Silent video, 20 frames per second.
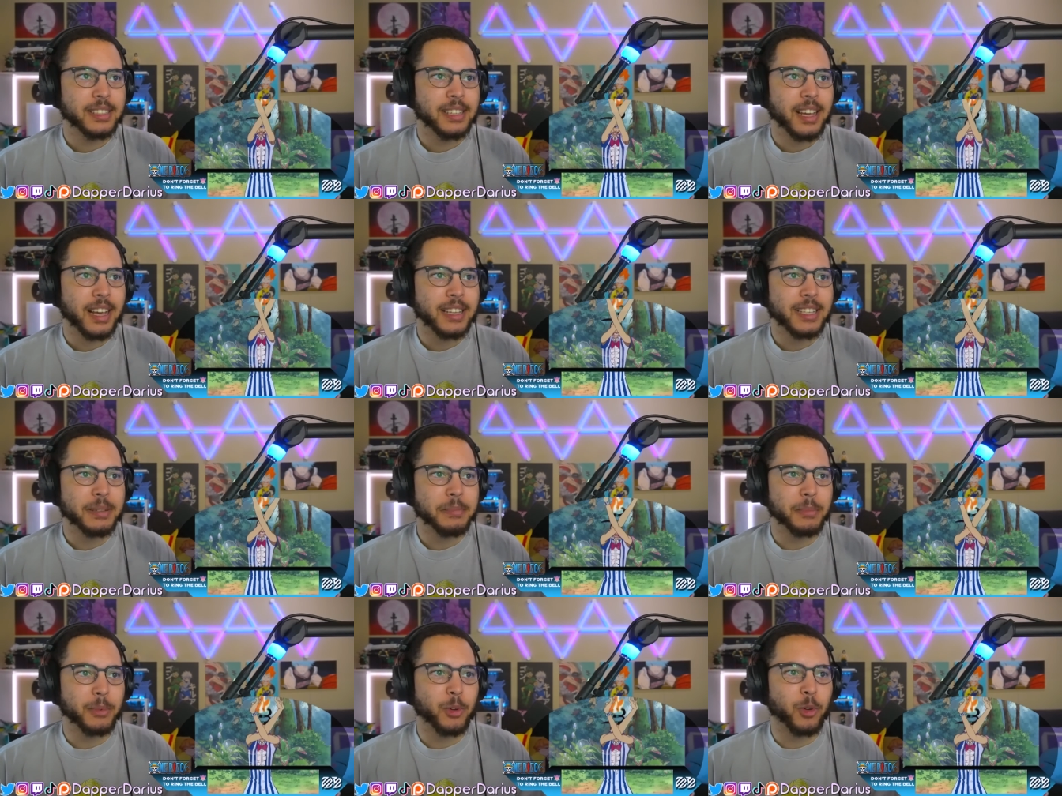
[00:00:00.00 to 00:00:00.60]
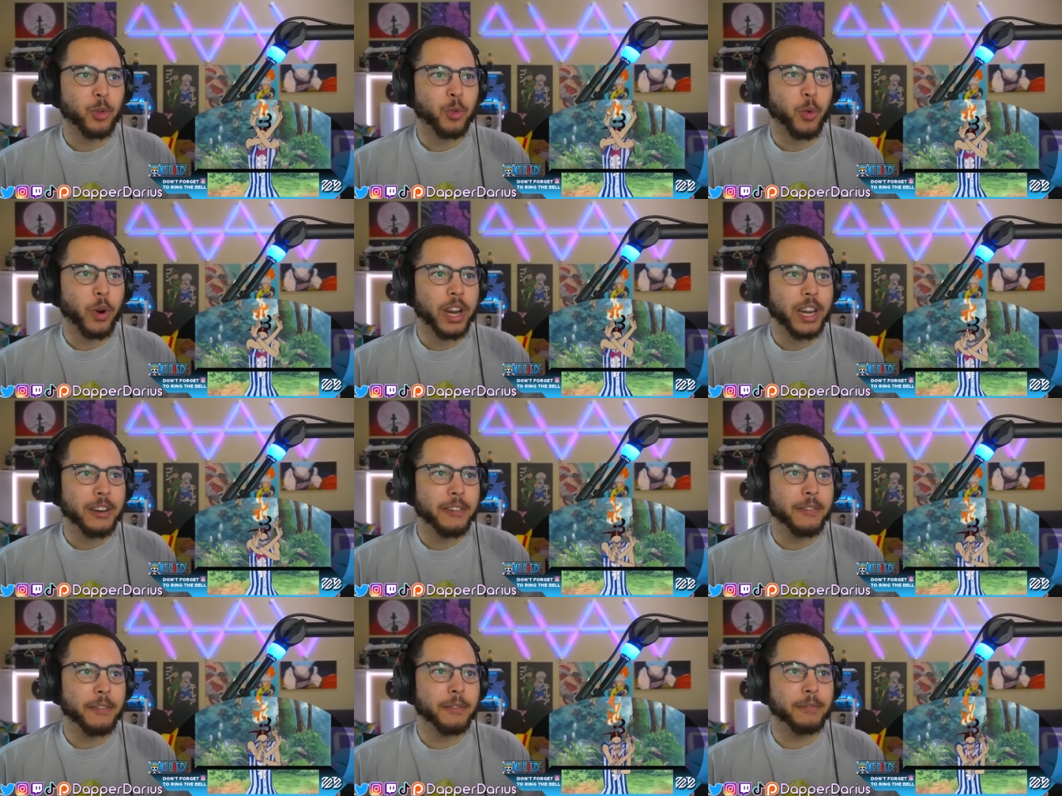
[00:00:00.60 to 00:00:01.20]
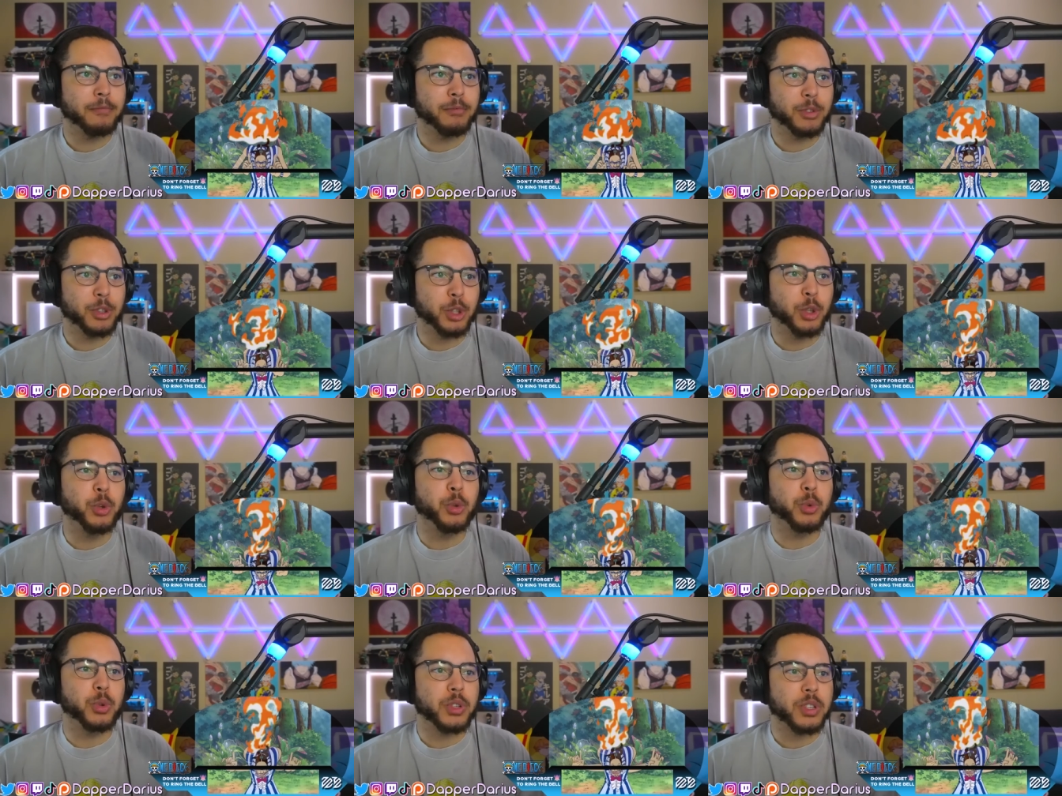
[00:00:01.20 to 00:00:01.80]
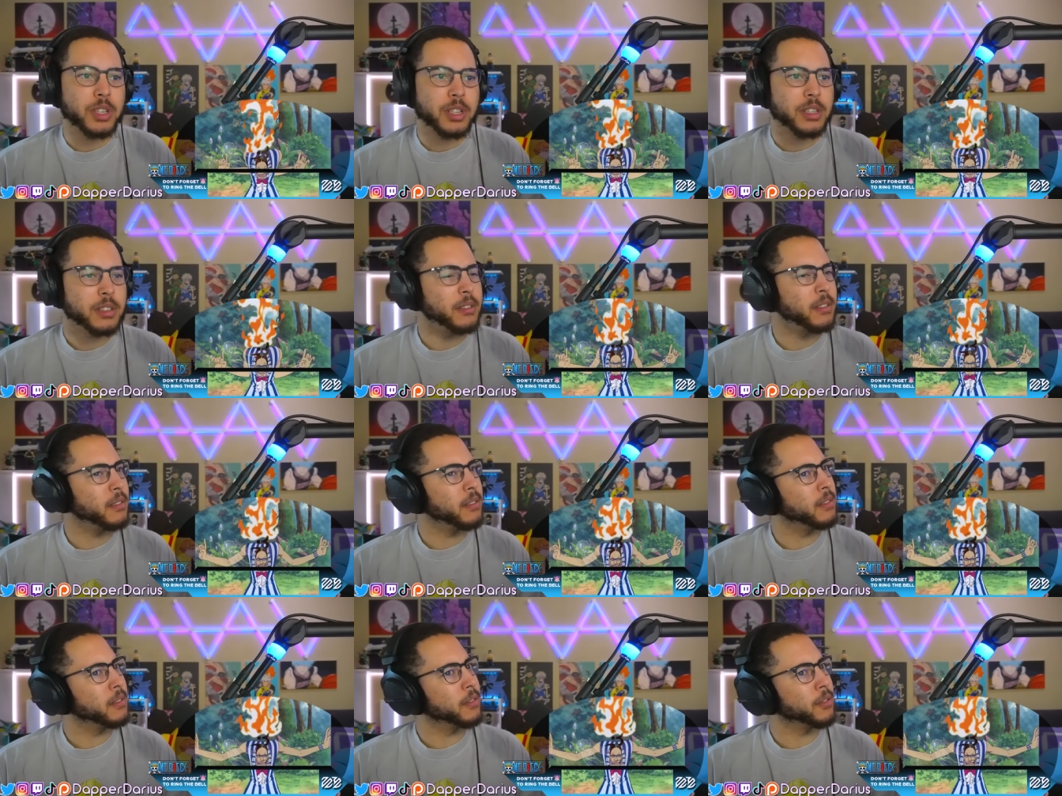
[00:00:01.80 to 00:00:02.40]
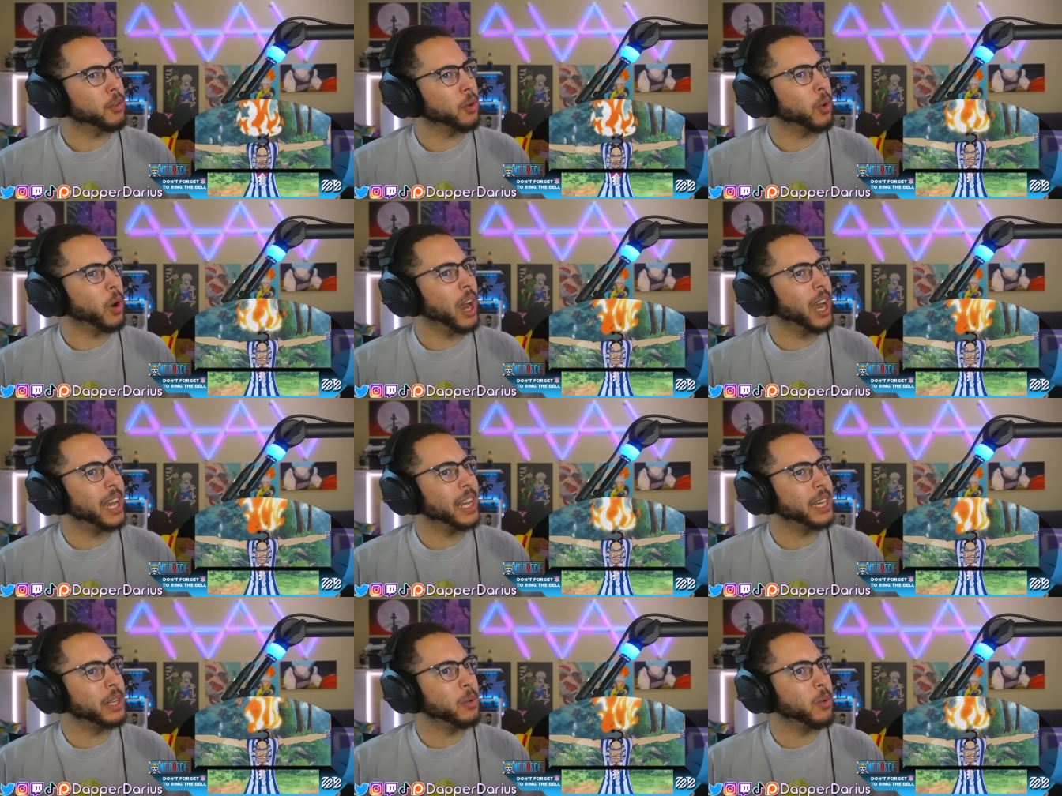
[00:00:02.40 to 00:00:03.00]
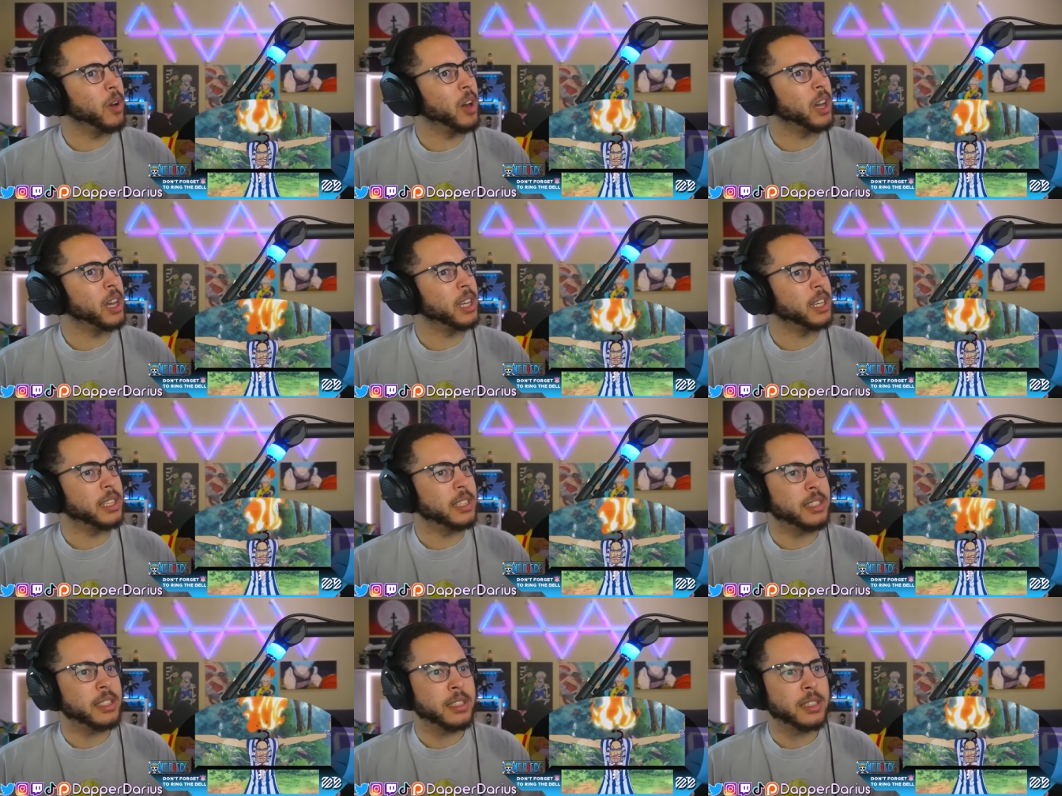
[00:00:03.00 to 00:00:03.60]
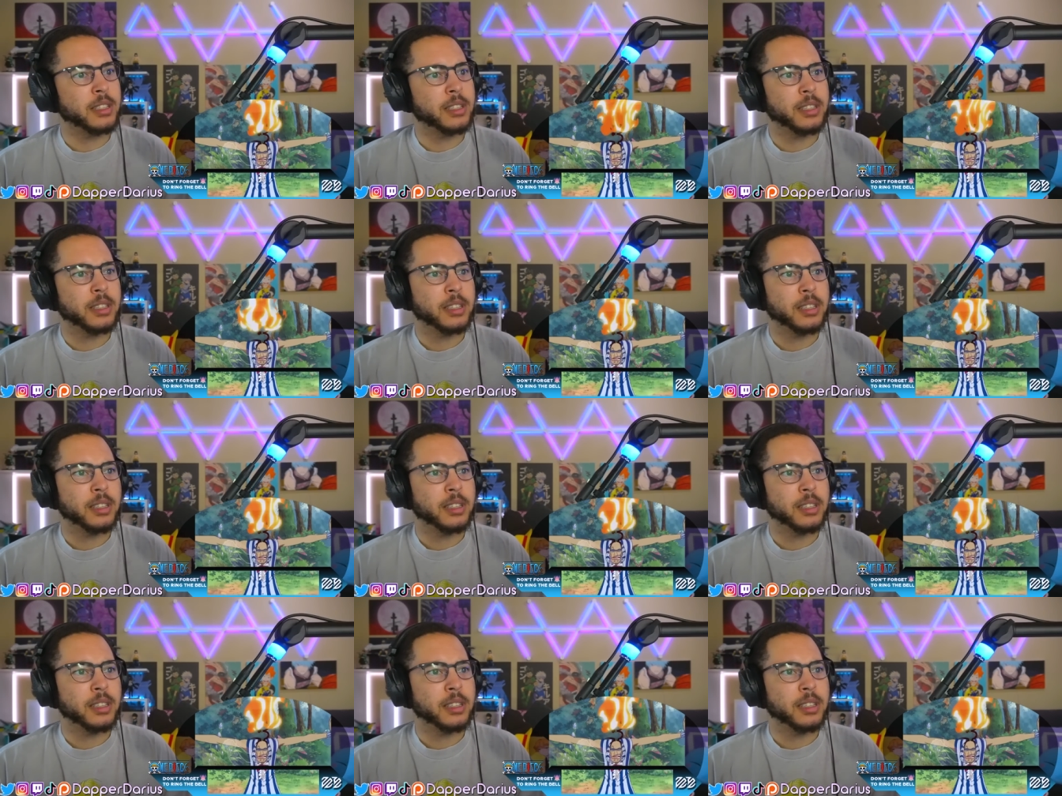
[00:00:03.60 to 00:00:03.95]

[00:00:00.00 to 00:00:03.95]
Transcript: has some great use variety wise.